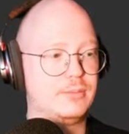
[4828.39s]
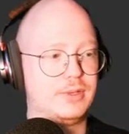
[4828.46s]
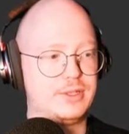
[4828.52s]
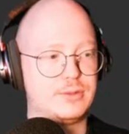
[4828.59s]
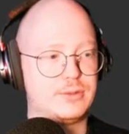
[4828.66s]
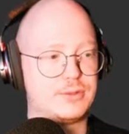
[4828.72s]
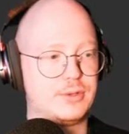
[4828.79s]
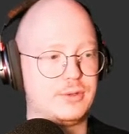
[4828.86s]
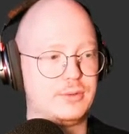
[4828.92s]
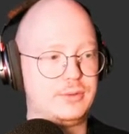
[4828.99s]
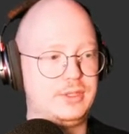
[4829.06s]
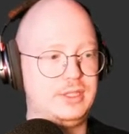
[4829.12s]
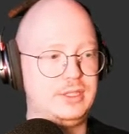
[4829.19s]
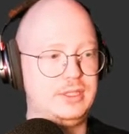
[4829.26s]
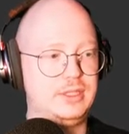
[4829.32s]
but it's also
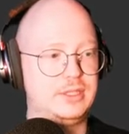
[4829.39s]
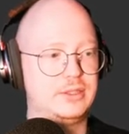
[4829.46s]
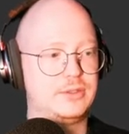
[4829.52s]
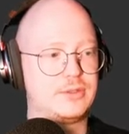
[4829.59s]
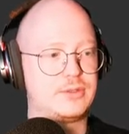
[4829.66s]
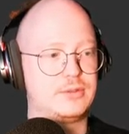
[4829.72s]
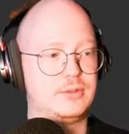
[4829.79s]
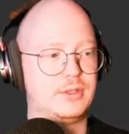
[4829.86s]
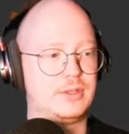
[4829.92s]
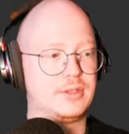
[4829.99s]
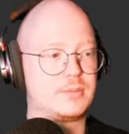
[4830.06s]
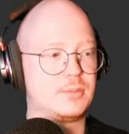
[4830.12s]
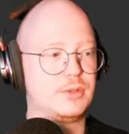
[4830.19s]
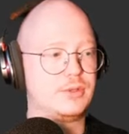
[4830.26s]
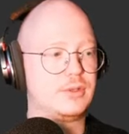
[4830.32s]
years old at
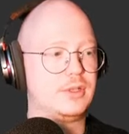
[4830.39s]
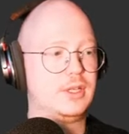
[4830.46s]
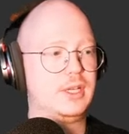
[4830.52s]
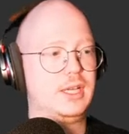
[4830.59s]
this point.